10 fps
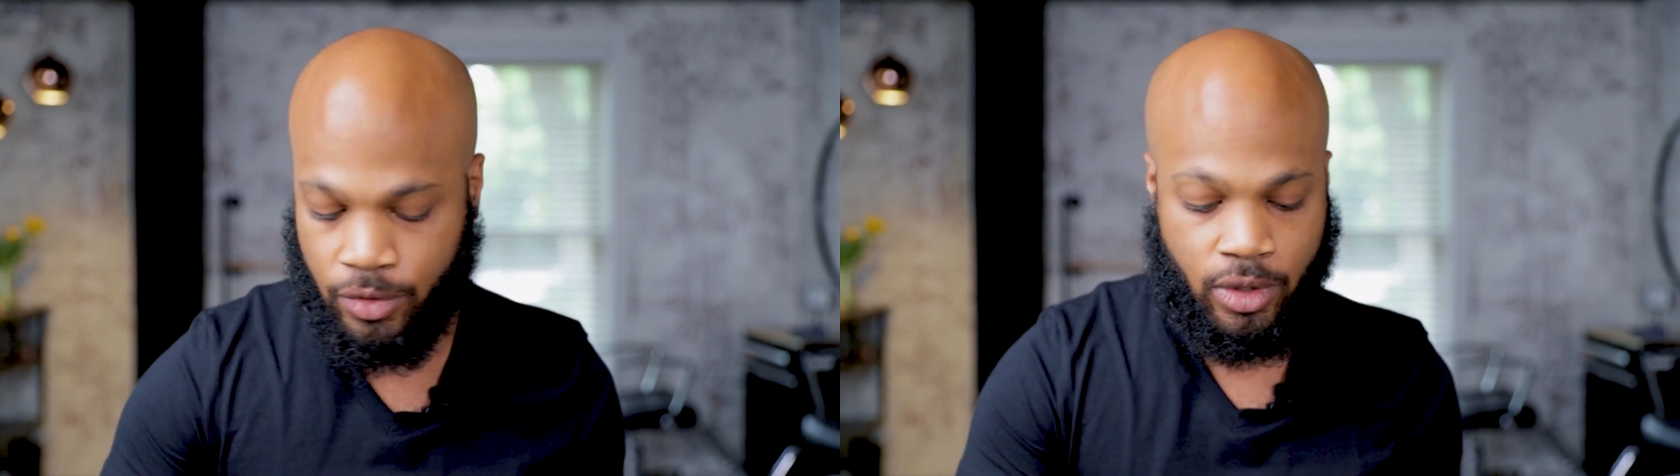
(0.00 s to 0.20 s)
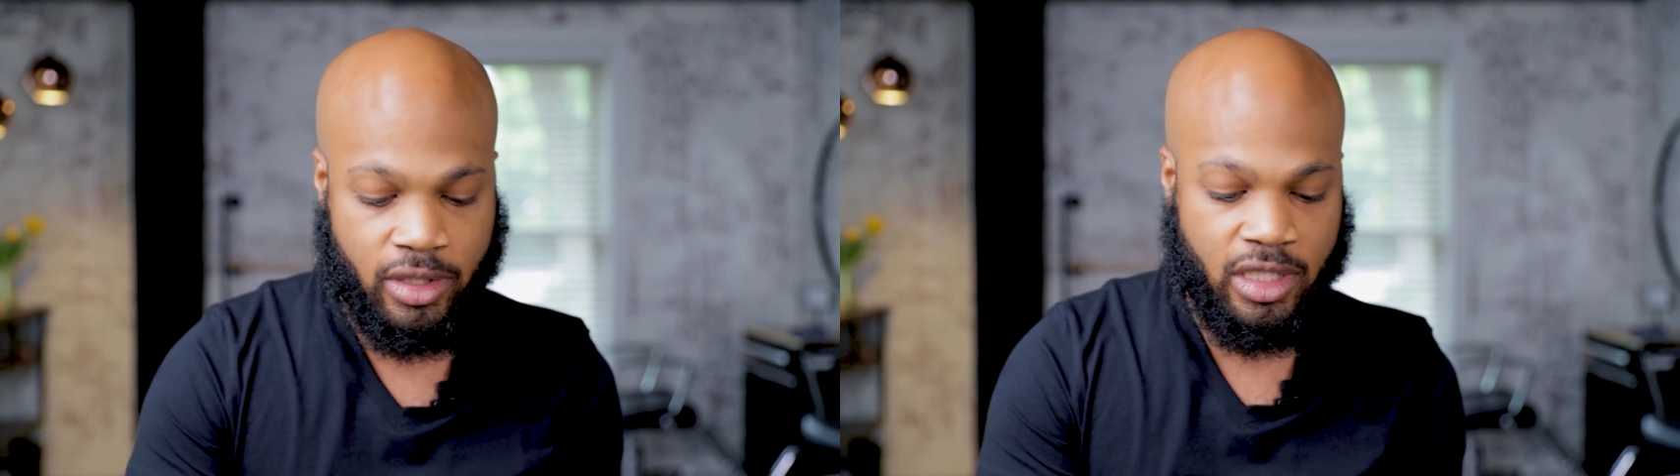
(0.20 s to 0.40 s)

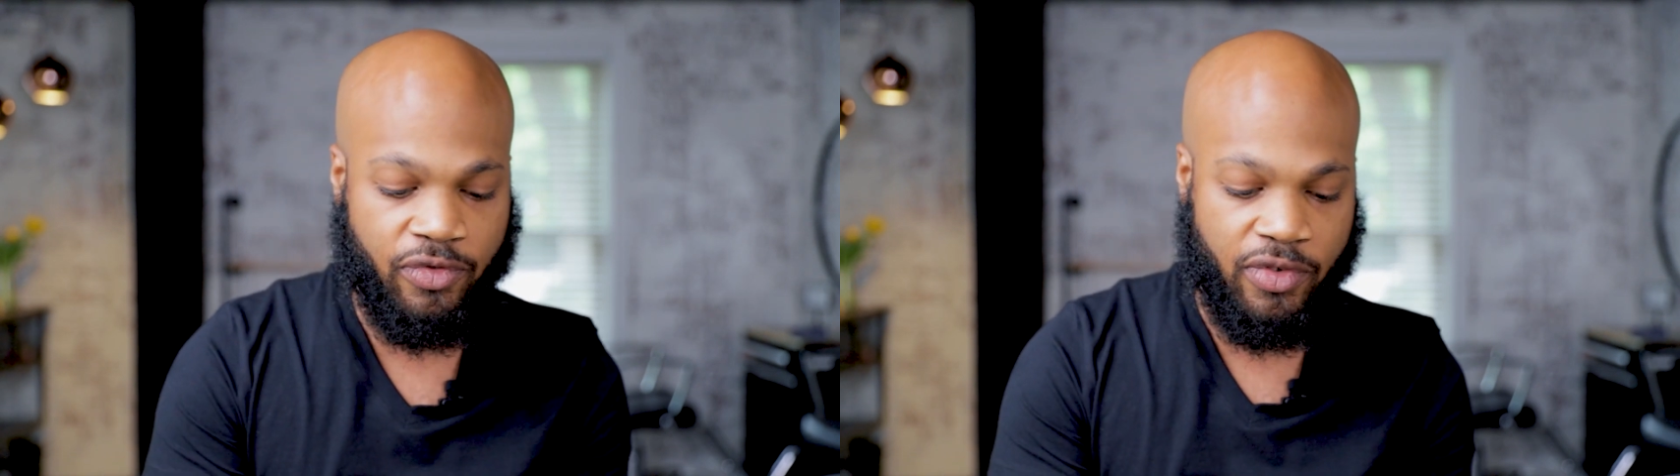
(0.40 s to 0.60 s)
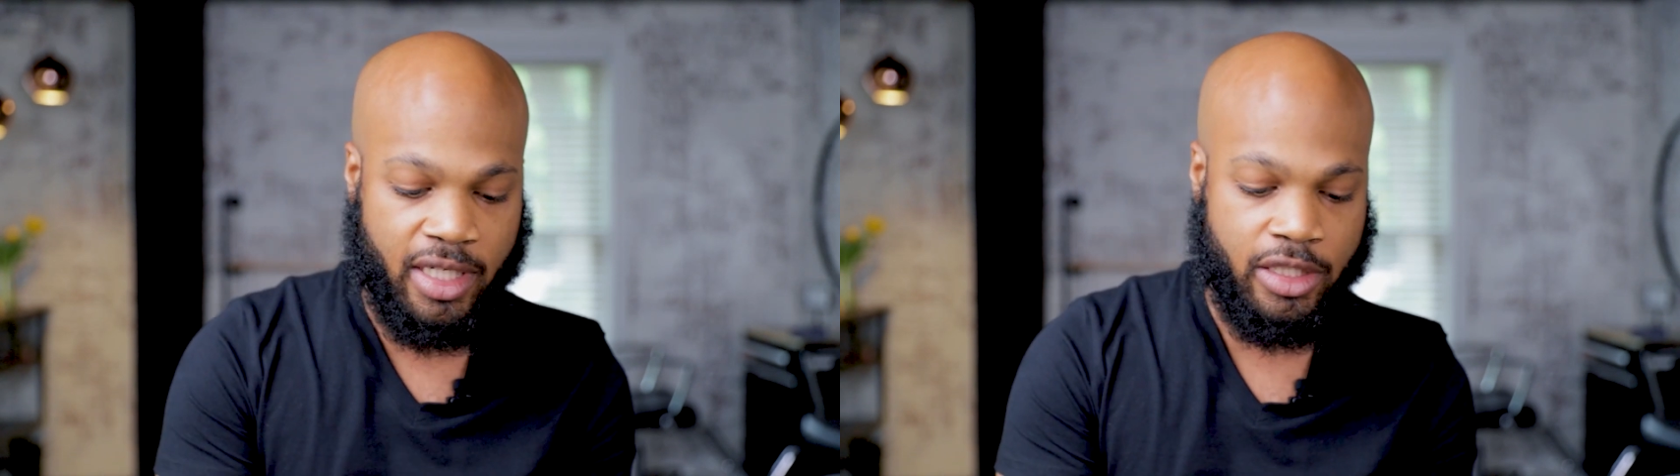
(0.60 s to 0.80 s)
You can
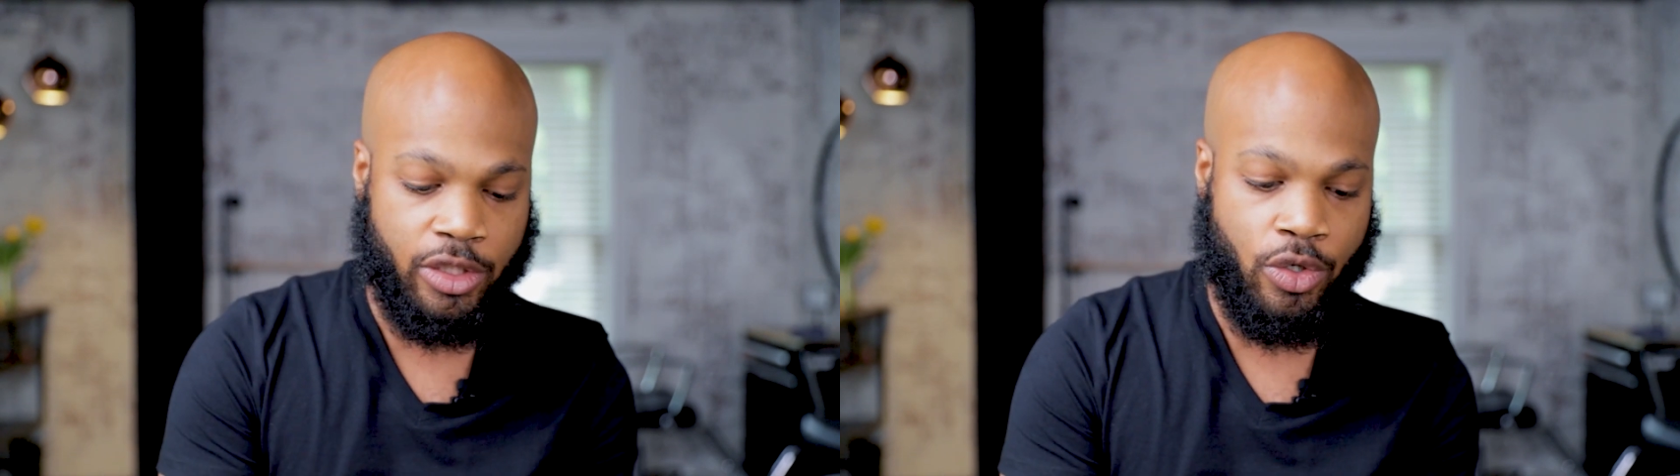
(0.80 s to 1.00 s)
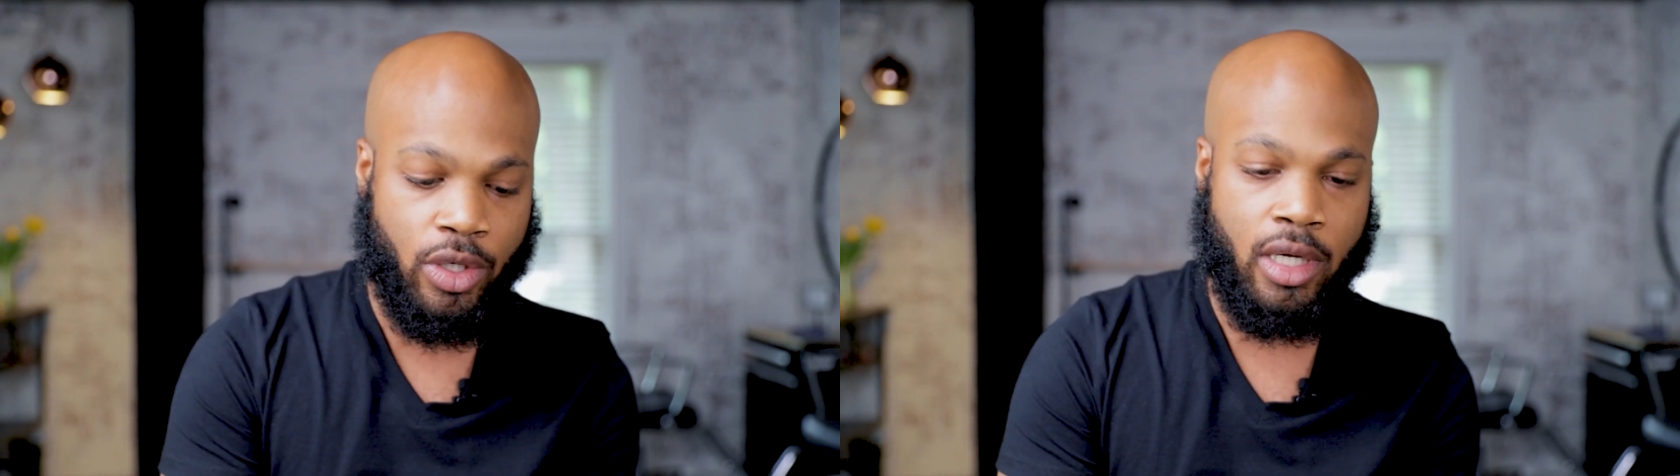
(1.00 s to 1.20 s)
just finish
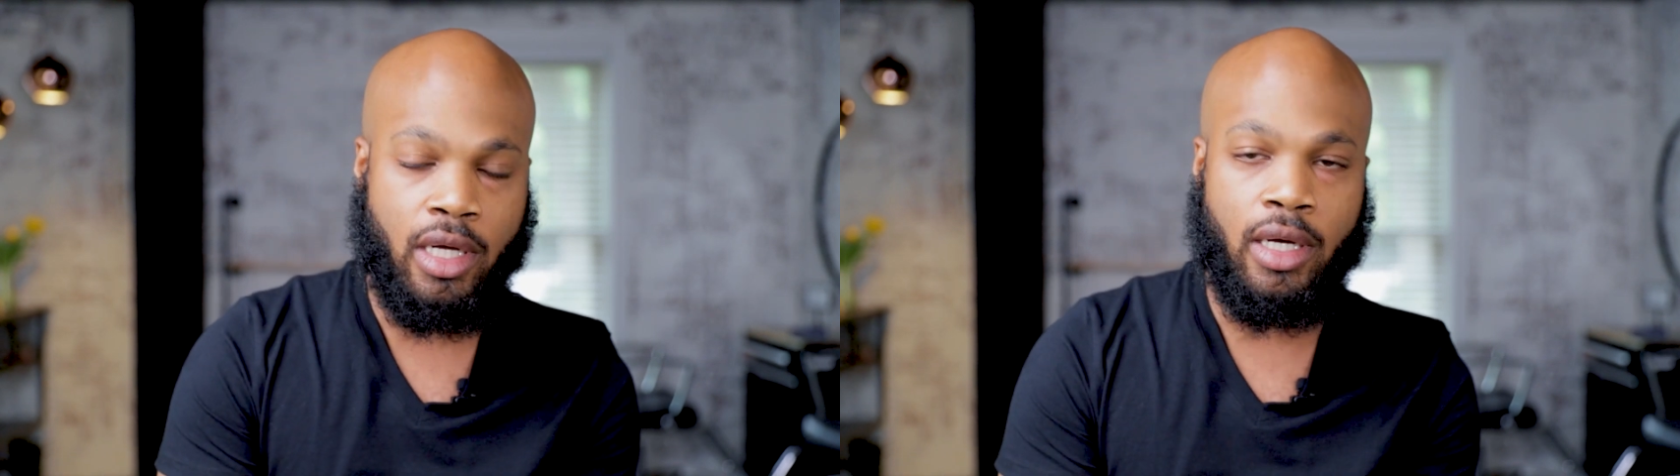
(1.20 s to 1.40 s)
your